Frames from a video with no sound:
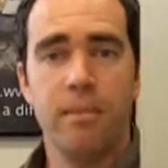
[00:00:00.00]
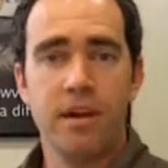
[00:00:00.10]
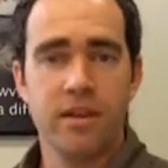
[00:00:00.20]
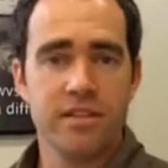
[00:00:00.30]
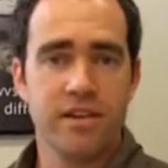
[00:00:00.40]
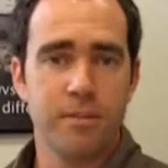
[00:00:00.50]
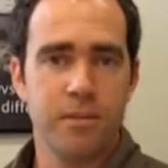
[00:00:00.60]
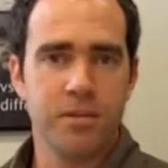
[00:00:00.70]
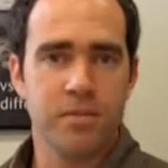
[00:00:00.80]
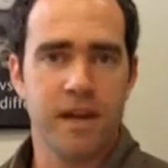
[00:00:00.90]
A good
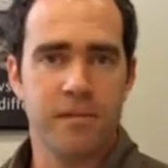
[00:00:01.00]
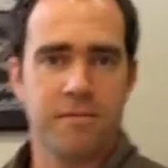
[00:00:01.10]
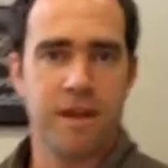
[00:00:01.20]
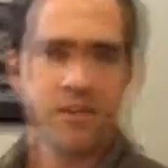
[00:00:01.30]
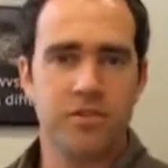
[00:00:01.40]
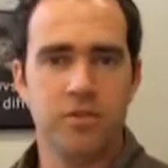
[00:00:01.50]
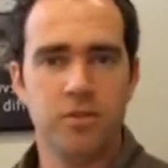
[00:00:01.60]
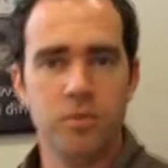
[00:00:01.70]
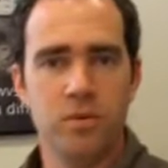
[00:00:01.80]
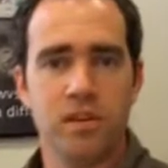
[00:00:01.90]
example is we had a vet
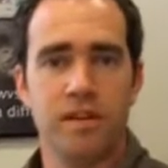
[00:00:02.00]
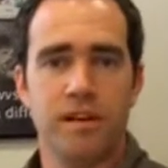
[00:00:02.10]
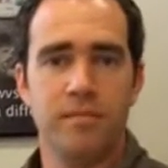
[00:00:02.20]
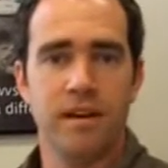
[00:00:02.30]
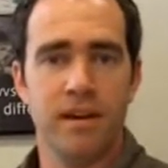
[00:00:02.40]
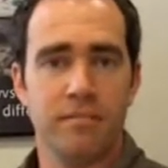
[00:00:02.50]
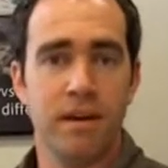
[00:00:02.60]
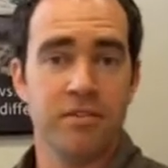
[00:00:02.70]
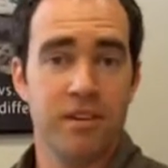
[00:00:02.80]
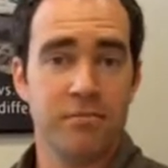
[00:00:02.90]
who was climbing
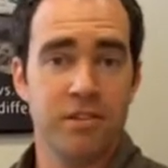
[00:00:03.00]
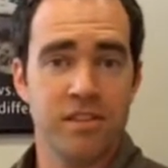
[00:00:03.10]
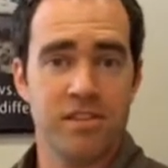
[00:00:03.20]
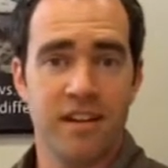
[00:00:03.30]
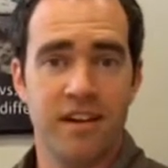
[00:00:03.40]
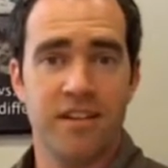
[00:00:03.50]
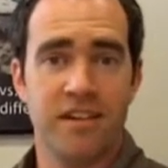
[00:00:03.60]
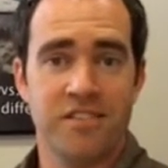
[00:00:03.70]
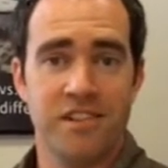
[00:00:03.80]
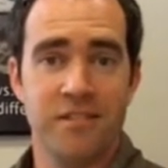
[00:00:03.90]
Mount Everest
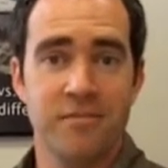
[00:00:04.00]
last year,